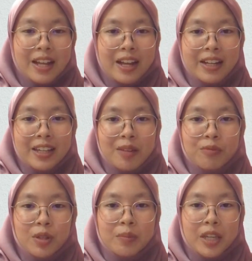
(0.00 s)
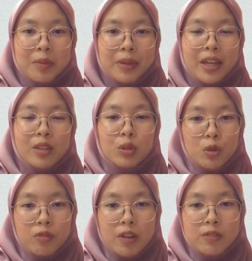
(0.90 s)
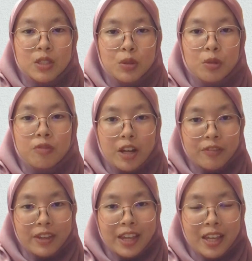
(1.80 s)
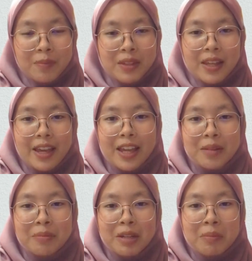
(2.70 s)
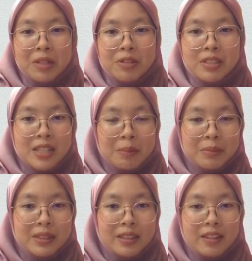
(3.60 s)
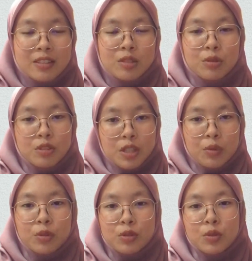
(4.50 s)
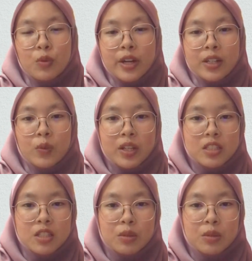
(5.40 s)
I am from KBA 2505A and my matrix number is 2021106077.